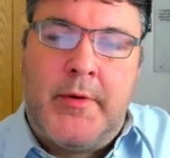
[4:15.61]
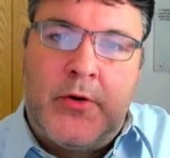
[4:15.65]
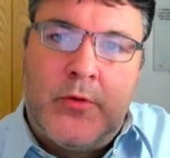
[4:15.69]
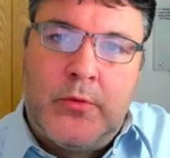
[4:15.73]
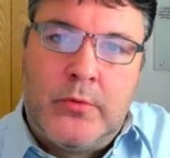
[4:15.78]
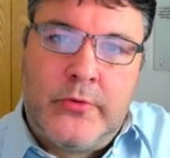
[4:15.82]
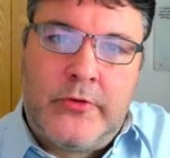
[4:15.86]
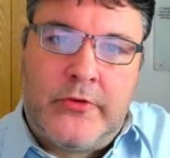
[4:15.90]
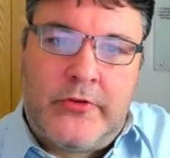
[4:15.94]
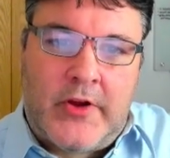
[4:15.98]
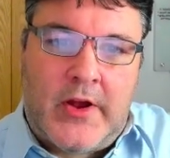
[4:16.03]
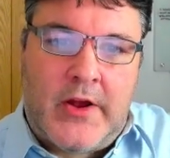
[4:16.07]
And
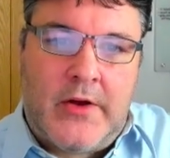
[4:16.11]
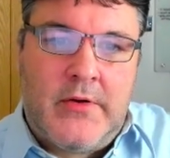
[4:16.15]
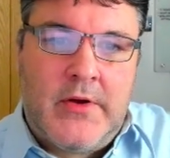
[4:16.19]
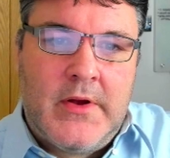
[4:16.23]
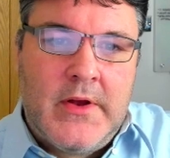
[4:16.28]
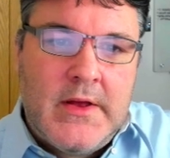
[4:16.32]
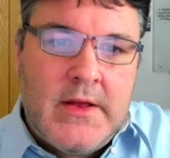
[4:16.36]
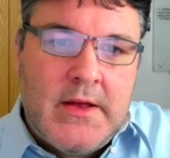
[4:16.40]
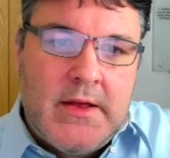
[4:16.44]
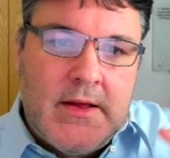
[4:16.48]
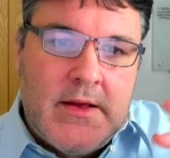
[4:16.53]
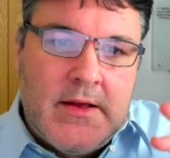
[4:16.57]
also
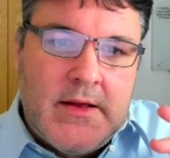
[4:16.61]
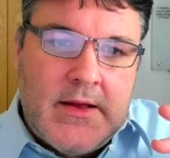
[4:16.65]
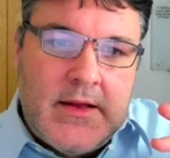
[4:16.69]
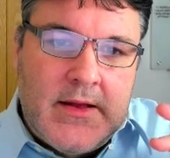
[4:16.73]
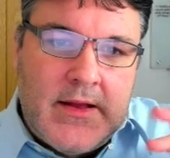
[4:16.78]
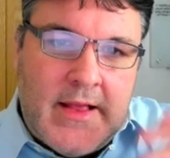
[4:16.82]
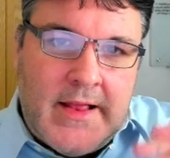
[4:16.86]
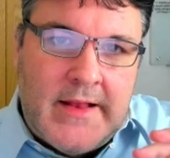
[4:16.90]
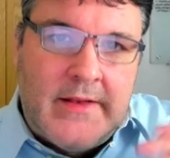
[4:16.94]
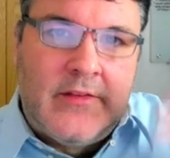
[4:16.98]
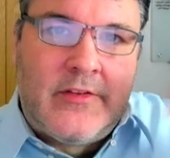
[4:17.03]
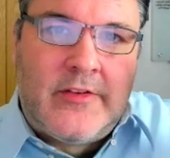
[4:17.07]

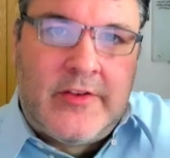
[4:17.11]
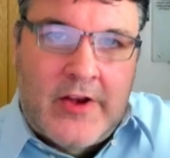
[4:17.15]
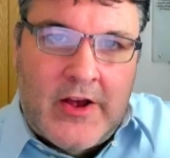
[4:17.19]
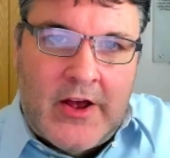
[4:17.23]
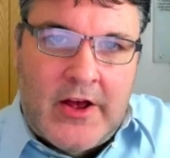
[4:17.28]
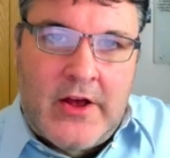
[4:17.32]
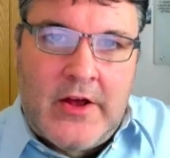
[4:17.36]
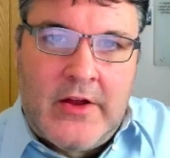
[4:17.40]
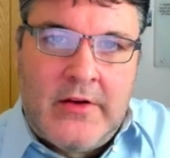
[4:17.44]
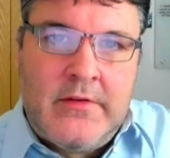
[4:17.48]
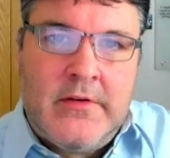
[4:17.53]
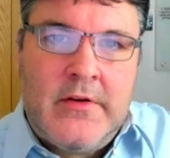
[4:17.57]
in
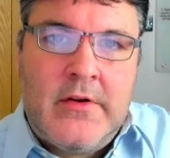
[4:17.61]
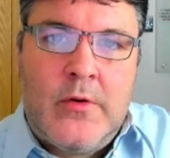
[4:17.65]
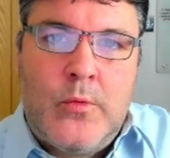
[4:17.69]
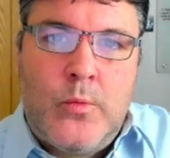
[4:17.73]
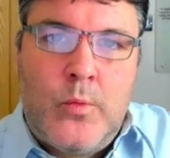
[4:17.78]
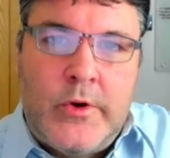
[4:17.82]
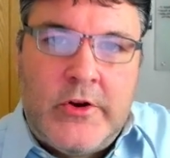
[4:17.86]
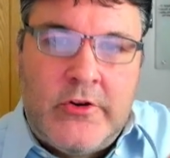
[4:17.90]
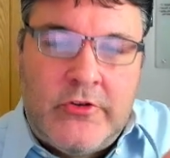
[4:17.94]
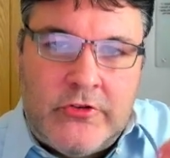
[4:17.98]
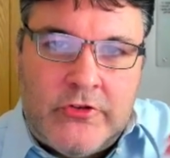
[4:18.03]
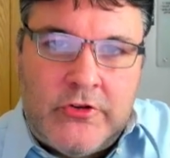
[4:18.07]
turn,
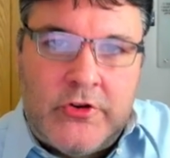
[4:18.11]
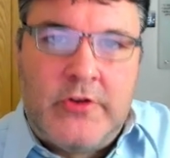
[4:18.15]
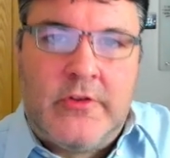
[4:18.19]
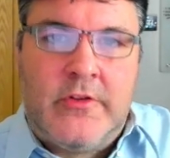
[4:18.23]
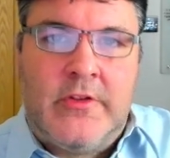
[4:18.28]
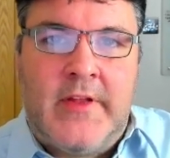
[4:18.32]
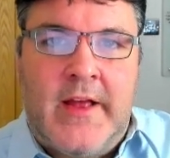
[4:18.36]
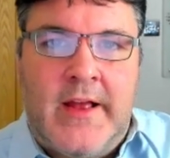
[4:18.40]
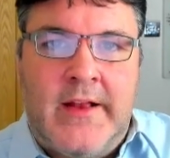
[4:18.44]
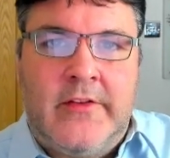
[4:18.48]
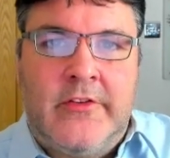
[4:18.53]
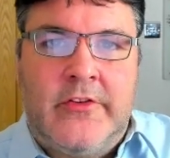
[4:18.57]
we should
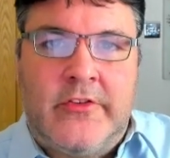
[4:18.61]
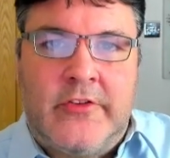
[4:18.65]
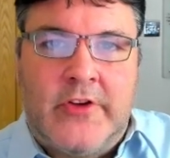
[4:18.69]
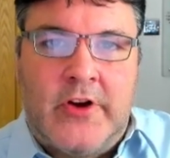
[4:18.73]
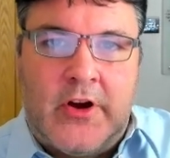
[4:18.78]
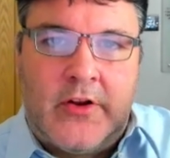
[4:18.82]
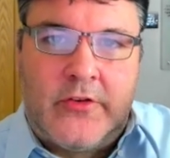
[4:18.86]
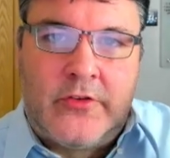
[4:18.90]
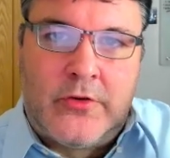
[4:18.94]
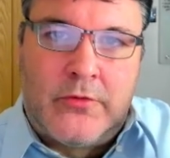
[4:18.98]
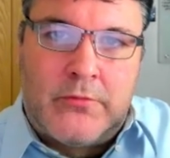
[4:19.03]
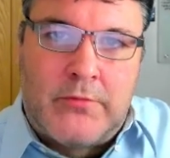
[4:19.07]
then
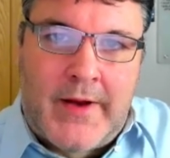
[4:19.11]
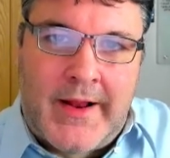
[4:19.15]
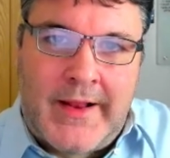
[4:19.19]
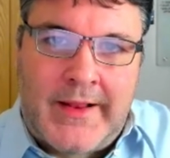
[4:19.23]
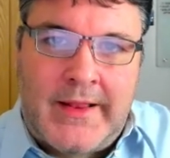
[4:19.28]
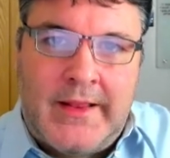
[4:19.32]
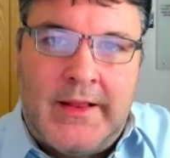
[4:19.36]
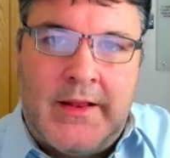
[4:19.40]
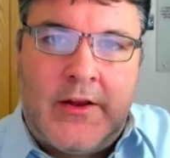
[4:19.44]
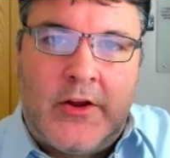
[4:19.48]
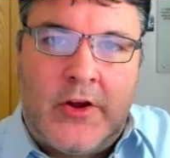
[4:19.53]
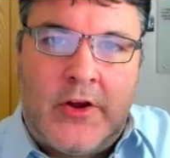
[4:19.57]
start to
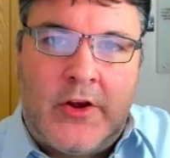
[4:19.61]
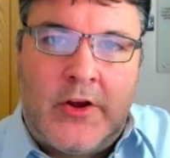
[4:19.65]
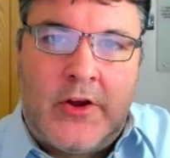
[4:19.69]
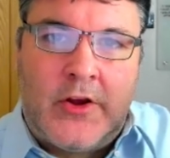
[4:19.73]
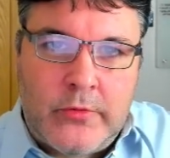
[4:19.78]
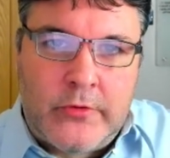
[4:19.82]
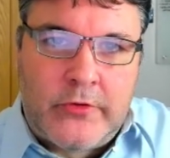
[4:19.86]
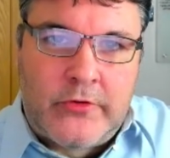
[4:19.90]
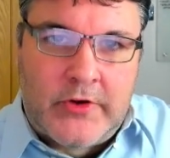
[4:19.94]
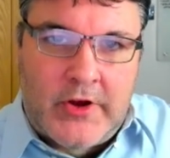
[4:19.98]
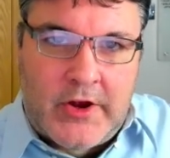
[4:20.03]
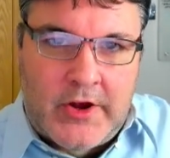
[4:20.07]
rank in
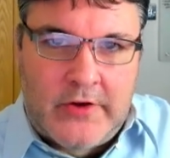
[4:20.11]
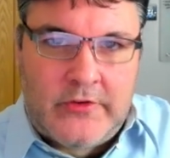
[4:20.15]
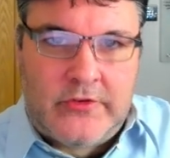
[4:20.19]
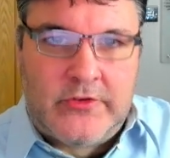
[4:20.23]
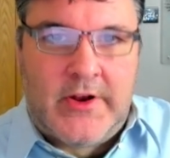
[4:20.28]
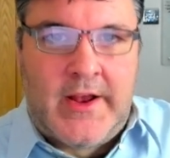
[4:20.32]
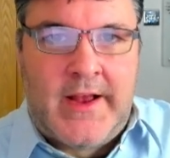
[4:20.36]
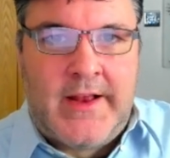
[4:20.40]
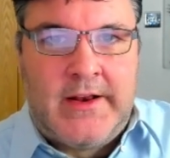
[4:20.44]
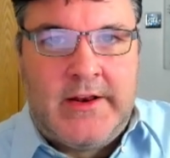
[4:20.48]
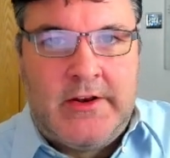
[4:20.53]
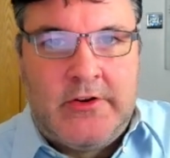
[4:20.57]
Google search
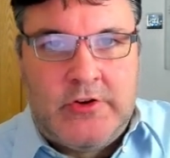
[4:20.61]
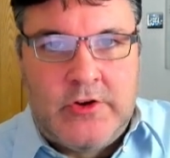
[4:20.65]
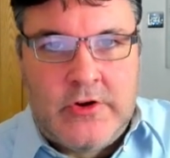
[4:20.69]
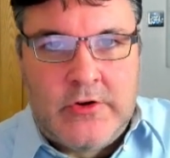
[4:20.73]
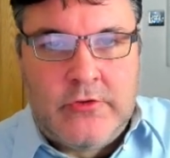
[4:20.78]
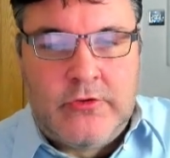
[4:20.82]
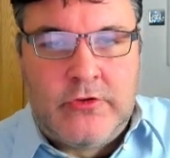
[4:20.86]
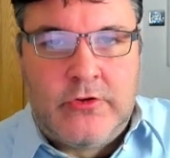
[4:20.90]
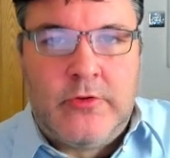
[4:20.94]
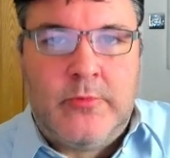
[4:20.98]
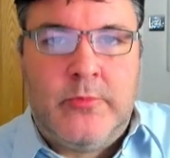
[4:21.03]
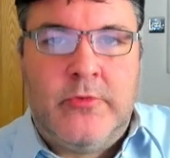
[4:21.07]
and in
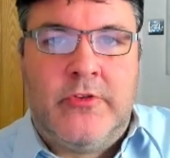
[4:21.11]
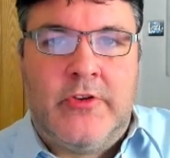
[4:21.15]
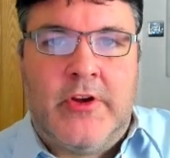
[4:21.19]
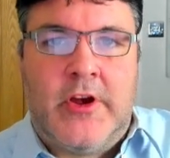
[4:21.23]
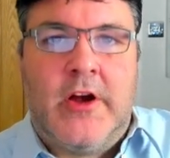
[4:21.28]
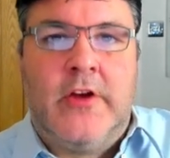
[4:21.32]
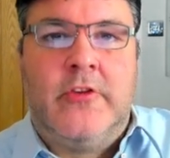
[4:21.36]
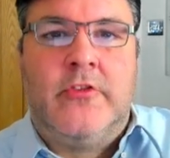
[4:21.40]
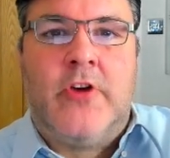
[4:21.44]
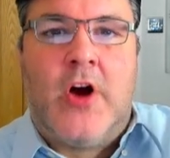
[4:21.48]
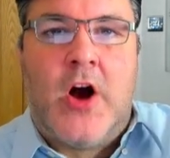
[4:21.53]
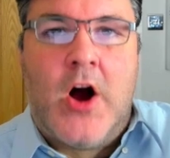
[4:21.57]
YouTube
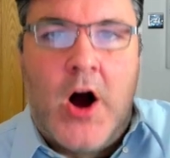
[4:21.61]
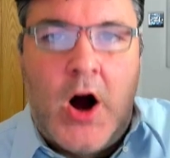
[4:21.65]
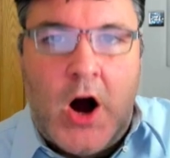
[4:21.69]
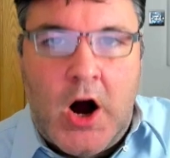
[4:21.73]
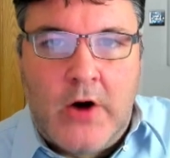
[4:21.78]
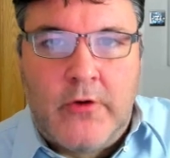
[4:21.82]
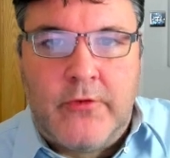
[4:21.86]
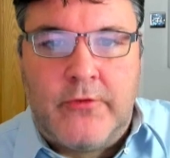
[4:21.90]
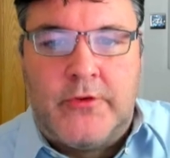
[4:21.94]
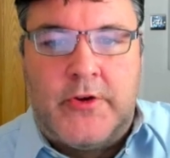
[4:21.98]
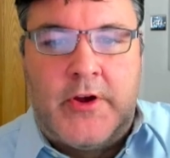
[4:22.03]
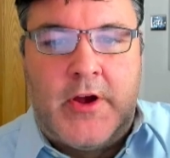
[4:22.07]
search
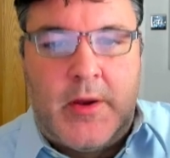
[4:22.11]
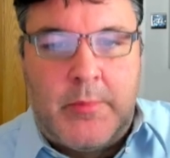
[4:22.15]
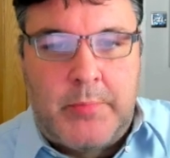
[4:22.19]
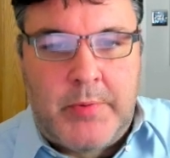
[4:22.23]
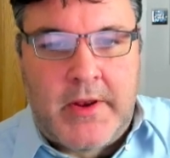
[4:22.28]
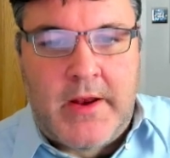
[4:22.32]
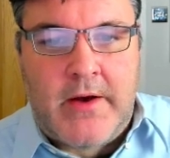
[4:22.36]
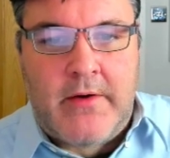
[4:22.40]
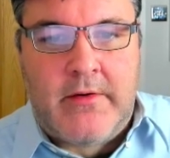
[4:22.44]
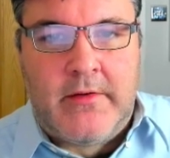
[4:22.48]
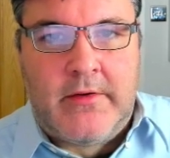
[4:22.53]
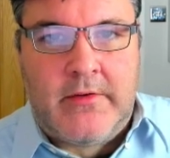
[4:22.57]
after a
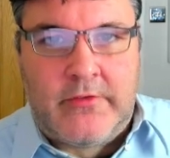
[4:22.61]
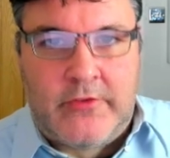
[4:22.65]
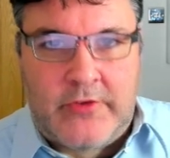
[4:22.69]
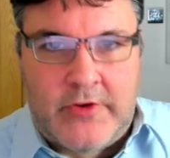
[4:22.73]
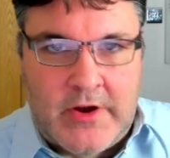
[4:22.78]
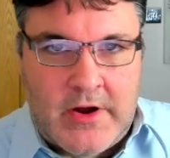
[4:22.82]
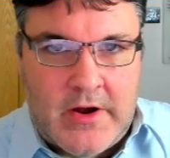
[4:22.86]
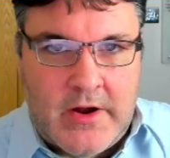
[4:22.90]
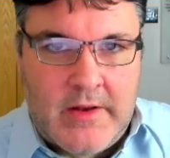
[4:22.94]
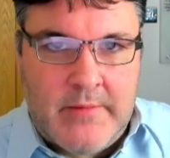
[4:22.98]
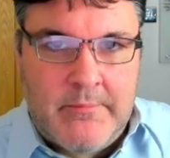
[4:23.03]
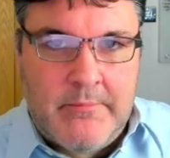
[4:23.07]
period of
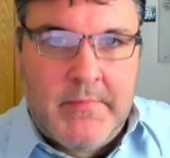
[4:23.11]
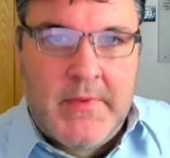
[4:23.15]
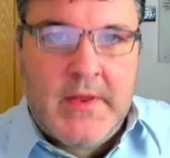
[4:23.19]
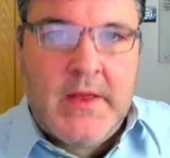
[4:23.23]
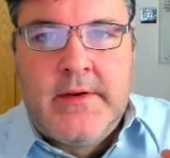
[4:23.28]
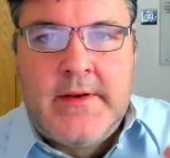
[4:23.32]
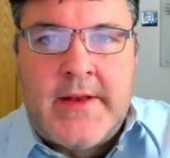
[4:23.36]
time.